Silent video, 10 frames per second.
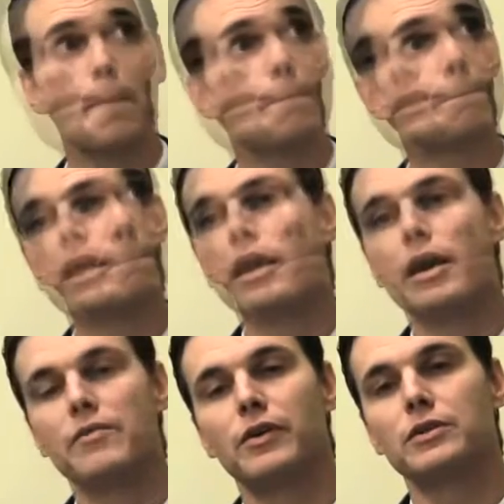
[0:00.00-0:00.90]
Yeah,
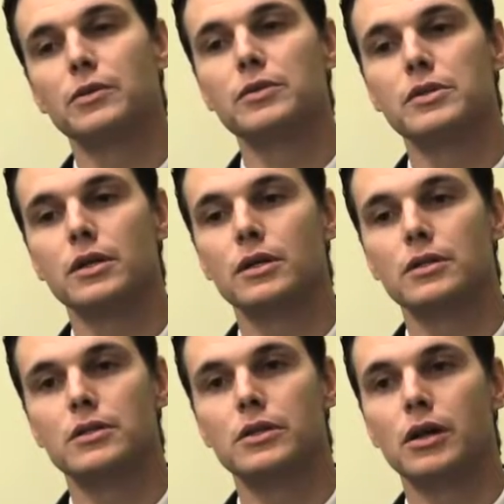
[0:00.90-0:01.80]
I felt it was a,
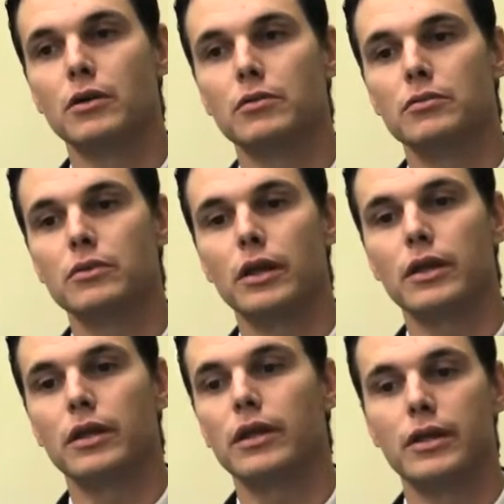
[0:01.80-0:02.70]
you know,
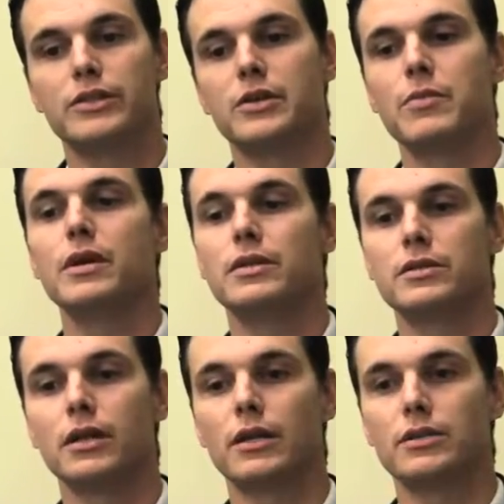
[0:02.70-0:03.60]
to me
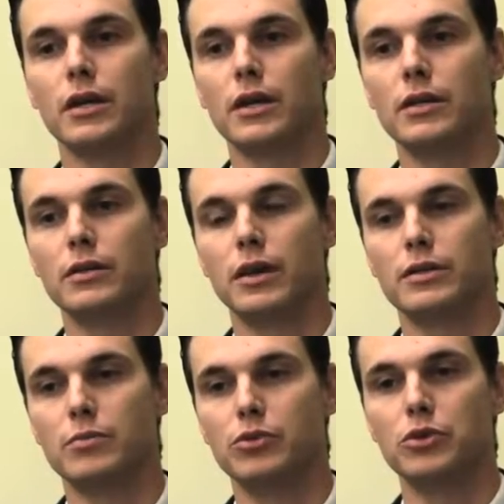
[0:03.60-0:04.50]
it's, it's, a,
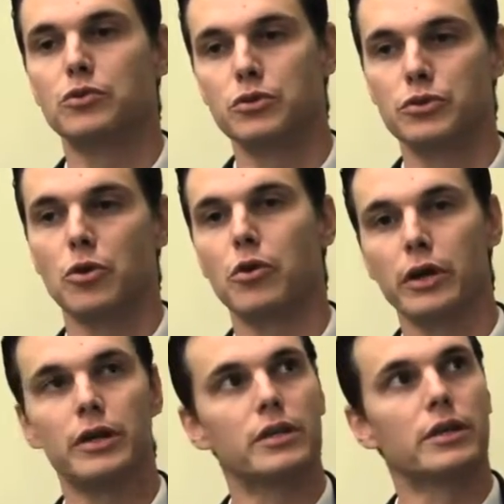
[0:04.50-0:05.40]
it's a beautiful
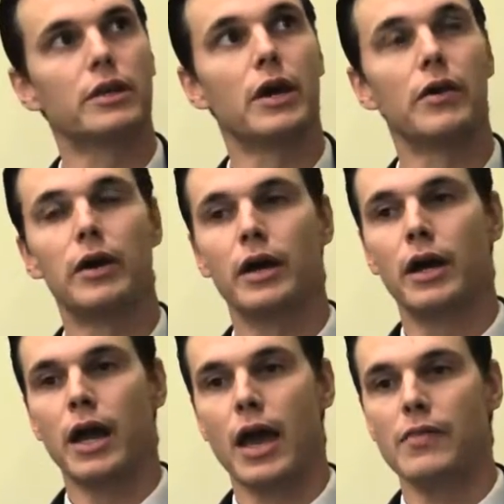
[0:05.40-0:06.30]
story, you know,
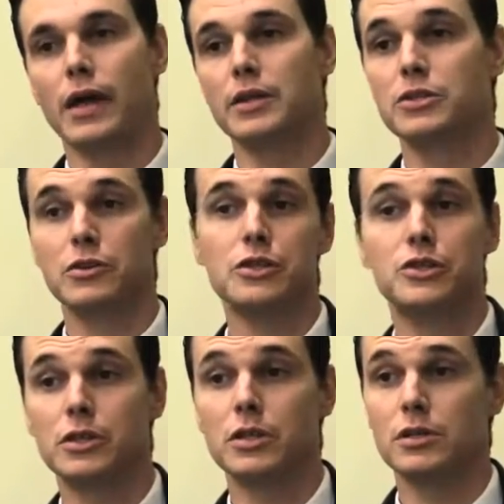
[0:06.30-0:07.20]
and that it's
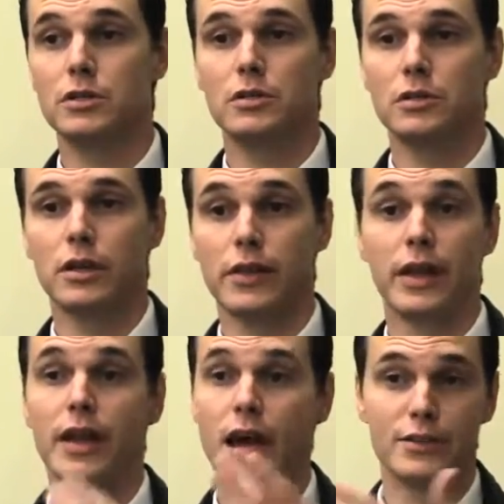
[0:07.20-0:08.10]
Christian is, that
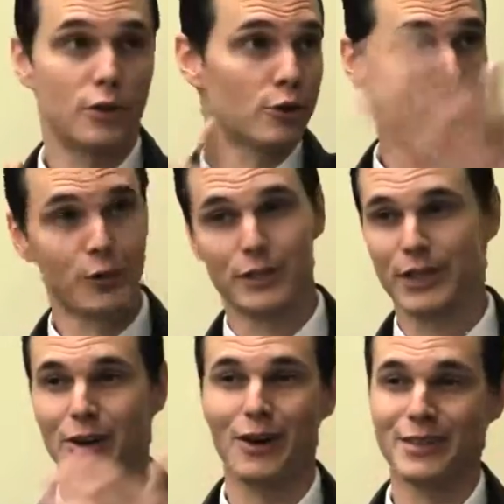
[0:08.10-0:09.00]
it has an
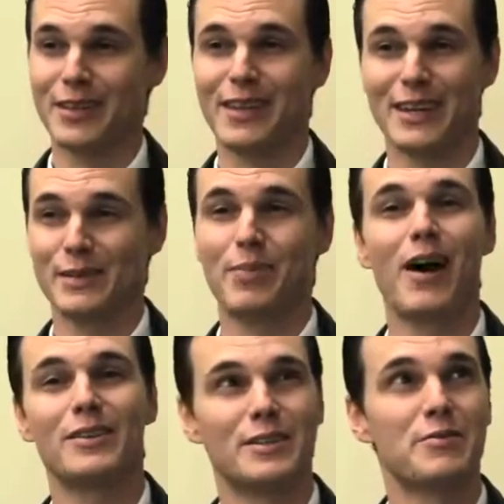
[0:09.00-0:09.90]
altruistic cause I think is a
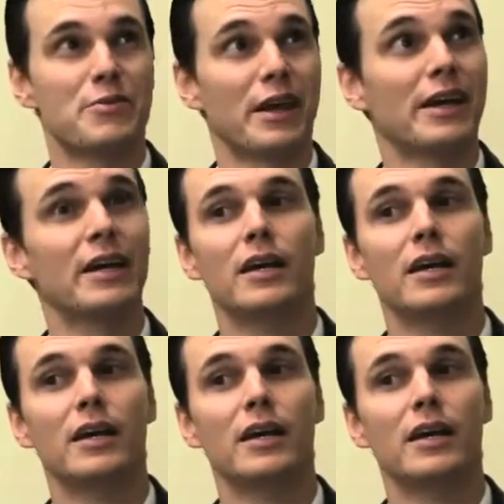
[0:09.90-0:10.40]
positive thing.